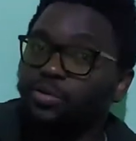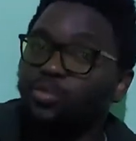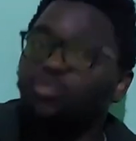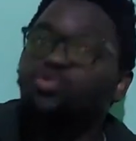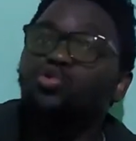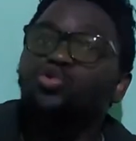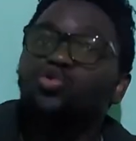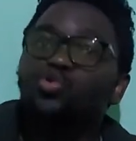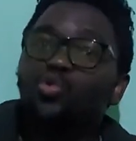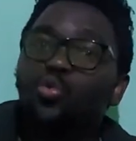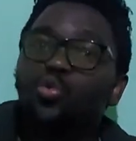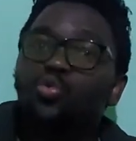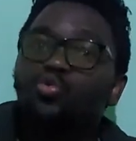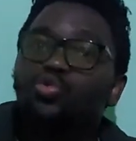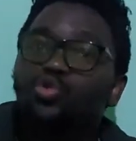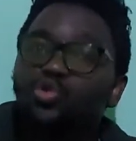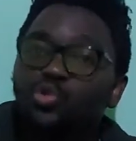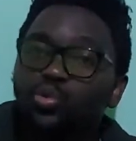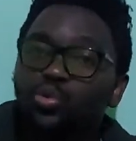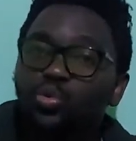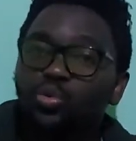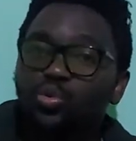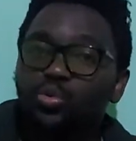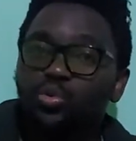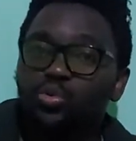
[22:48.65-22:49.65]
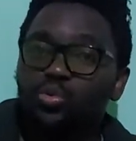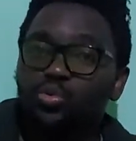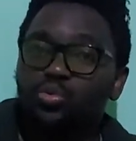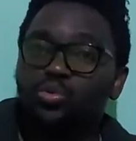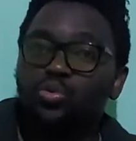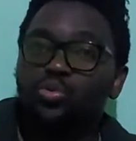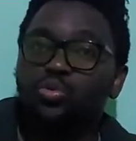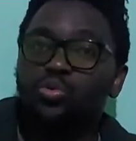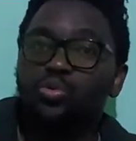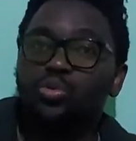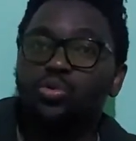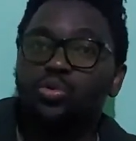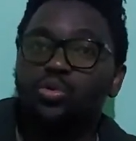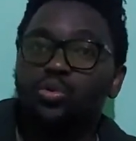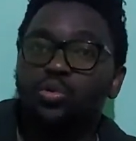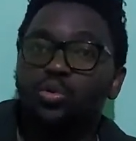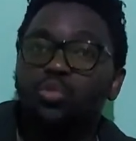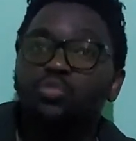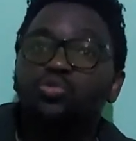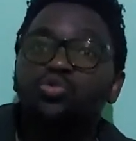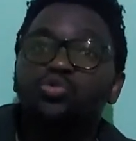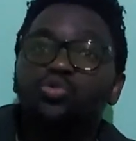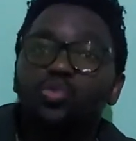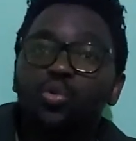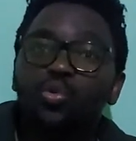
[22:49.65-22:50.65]
Unsundu
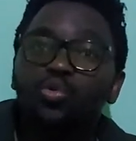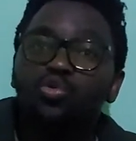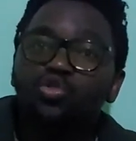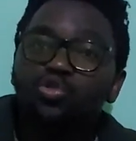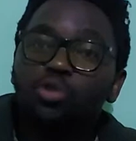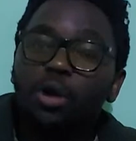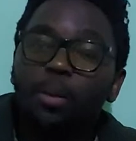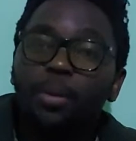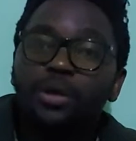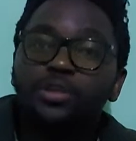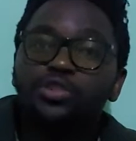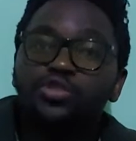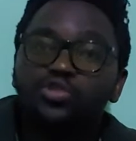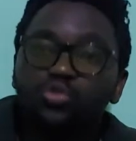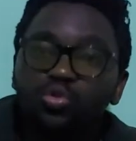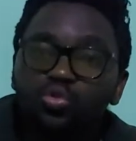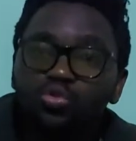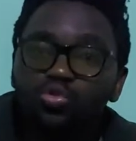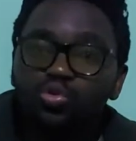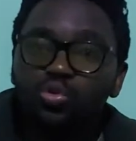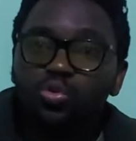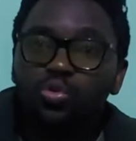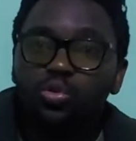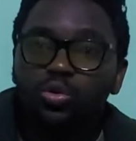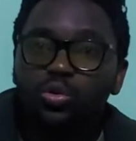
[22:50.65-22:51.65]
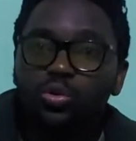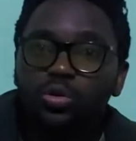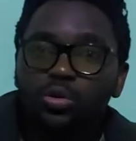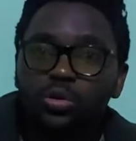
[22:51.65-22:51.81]
abasuthu.